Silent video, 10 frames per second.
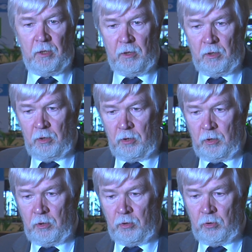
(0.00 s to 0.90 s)

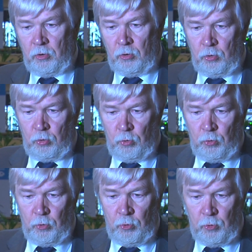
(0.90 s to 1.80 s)

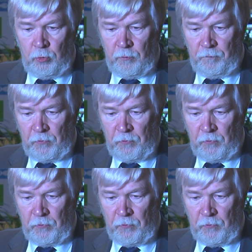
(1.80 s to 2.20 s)
to